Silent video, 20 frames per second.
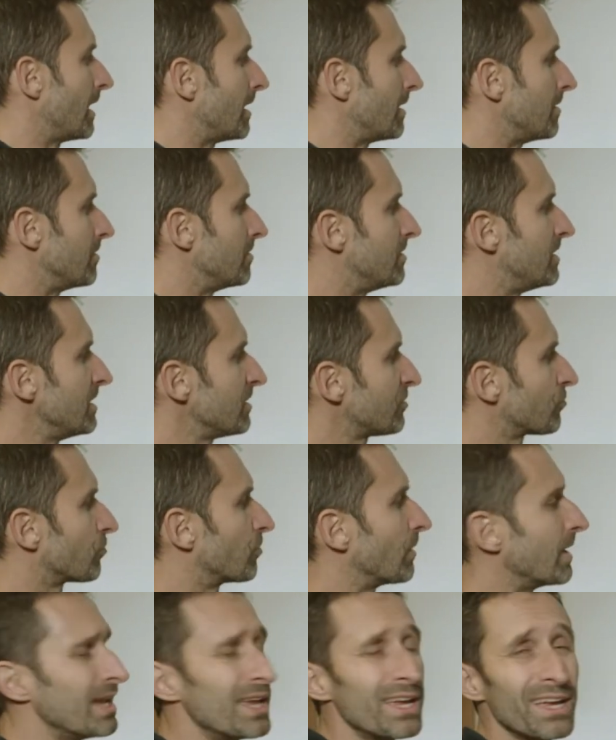this
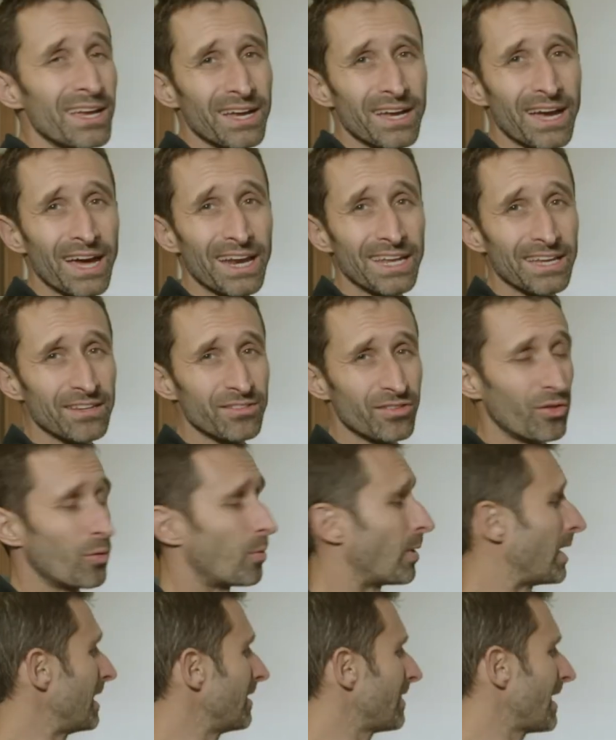ring kind of gets in the
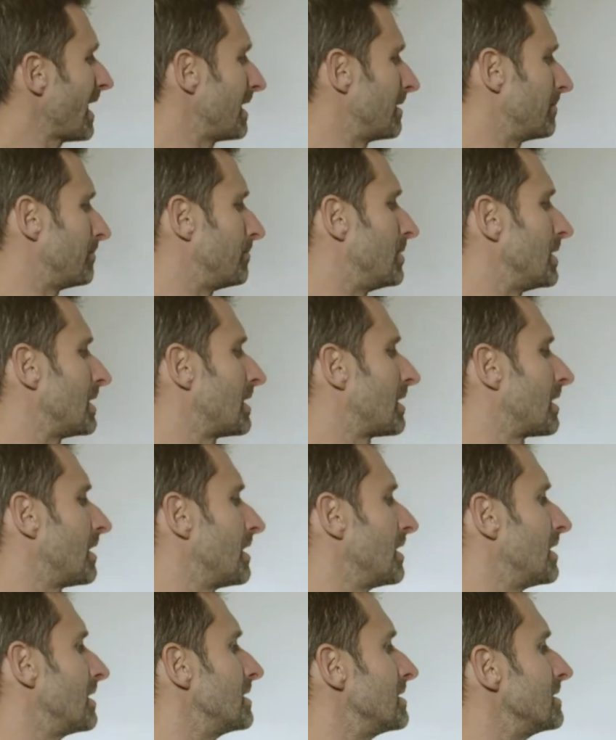way of that,
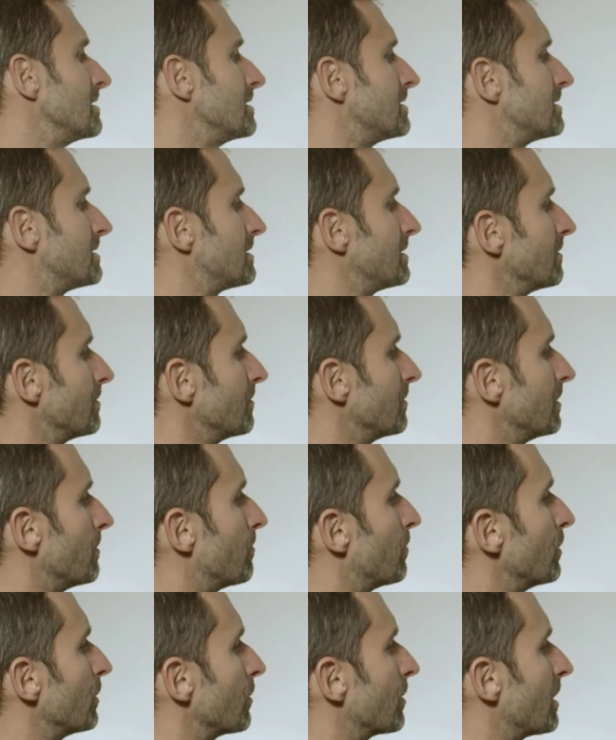because you
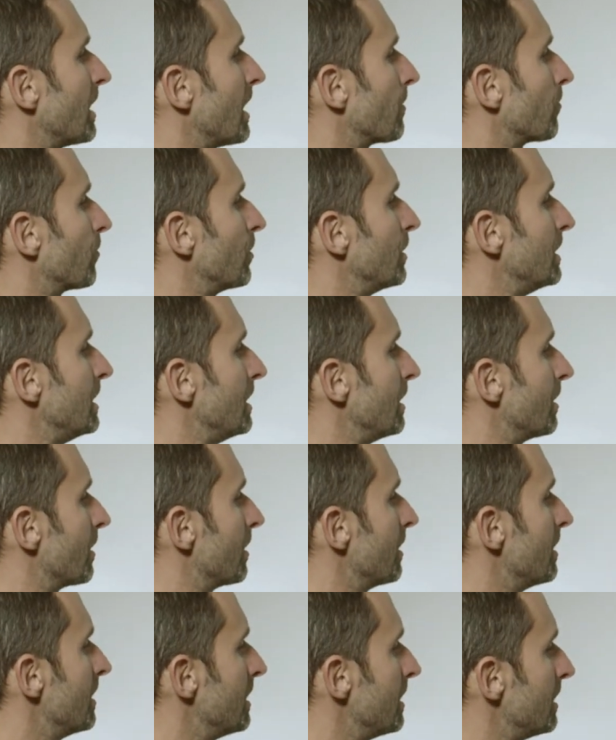put your camera in
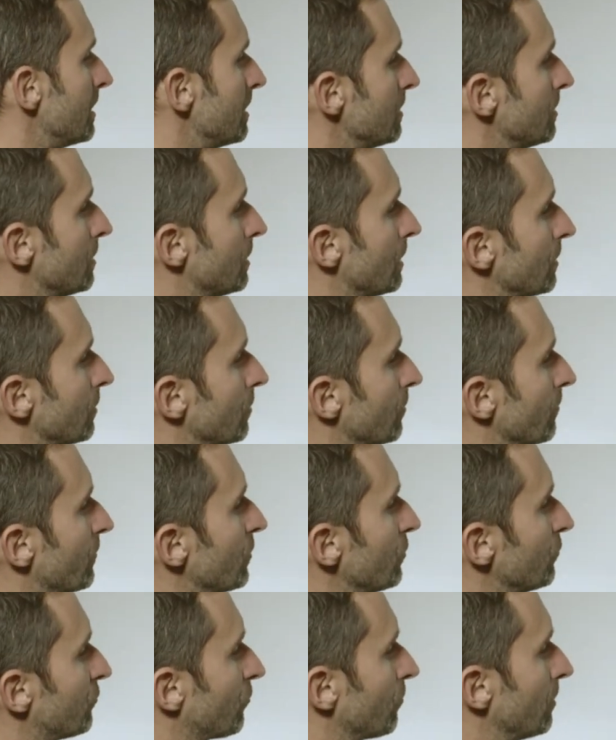here, you get your
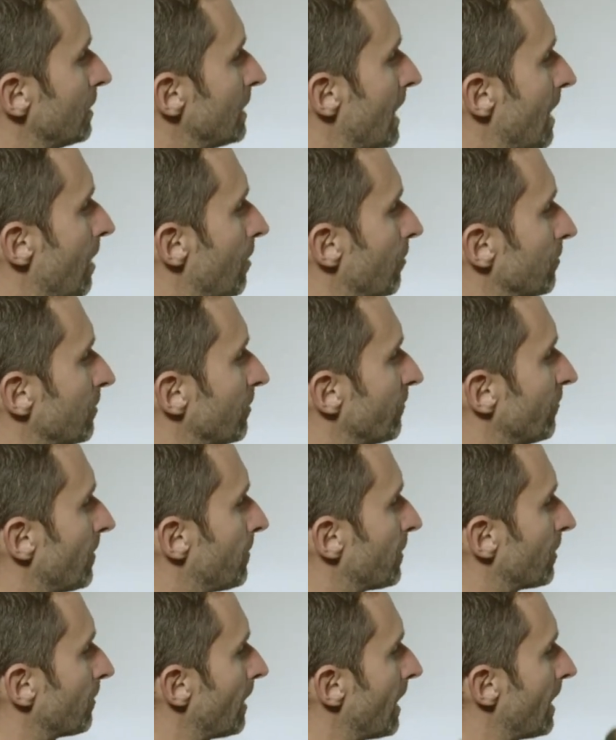view screen out, you flip
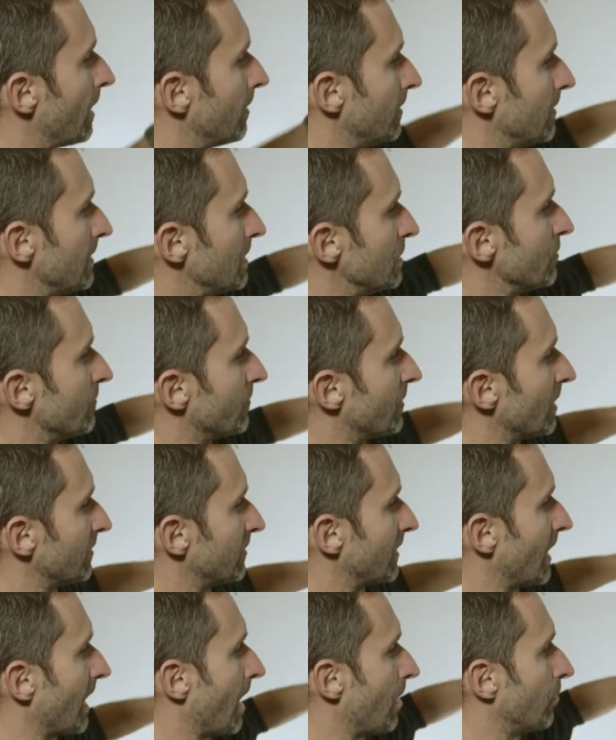it around, and then you've got
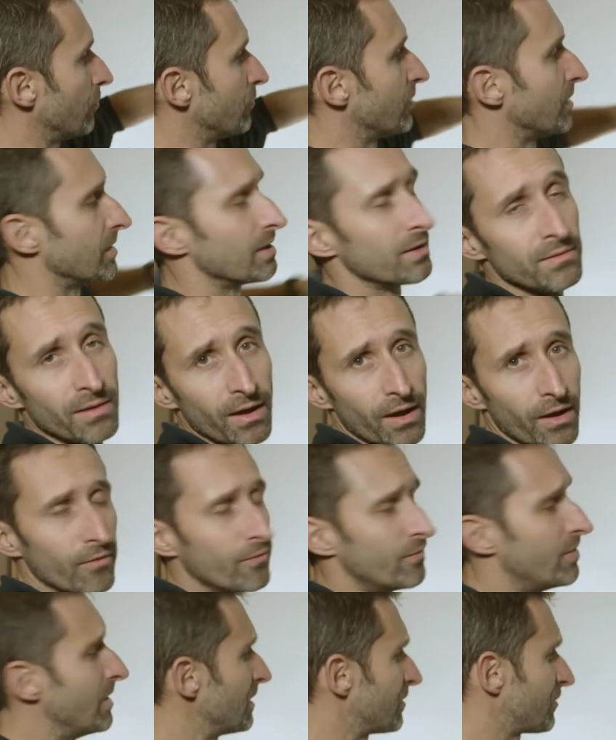the housing
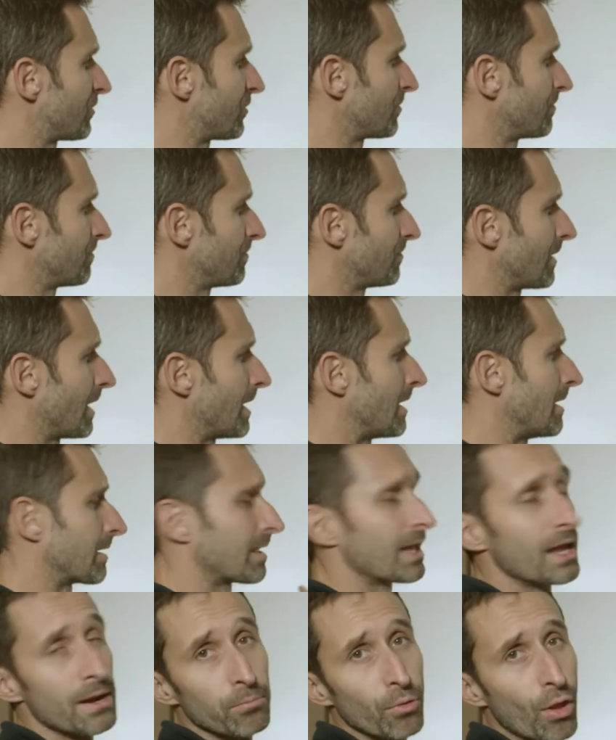of this
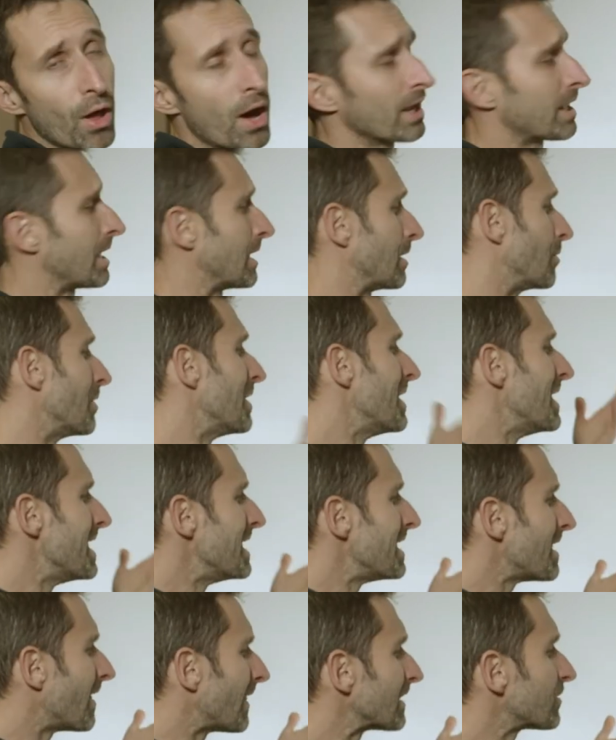kind of blocking you.
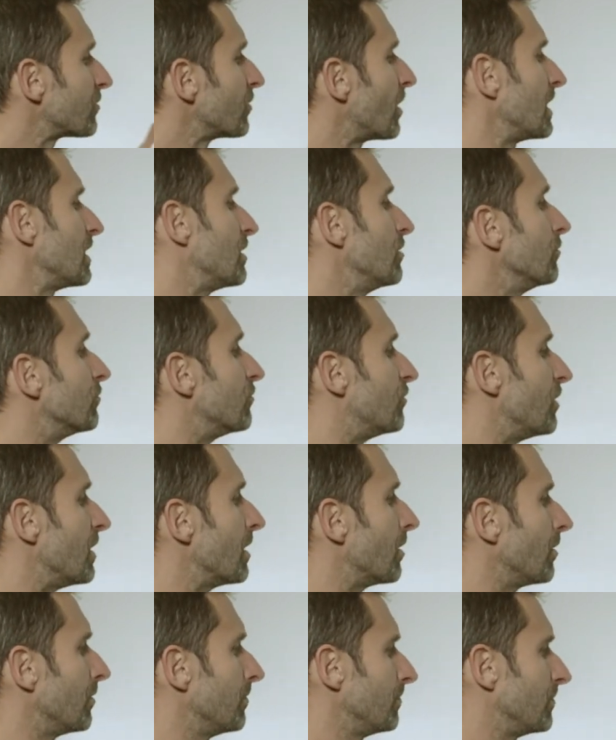Now, that's not a huge
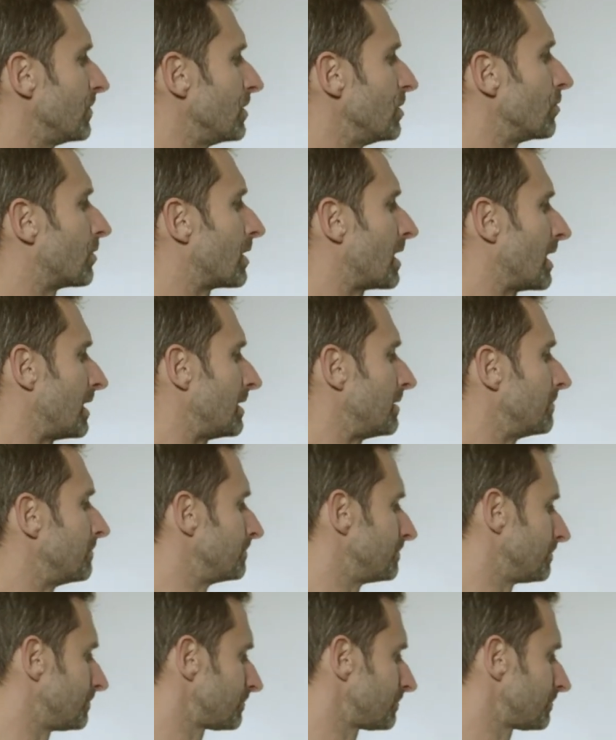deal. You can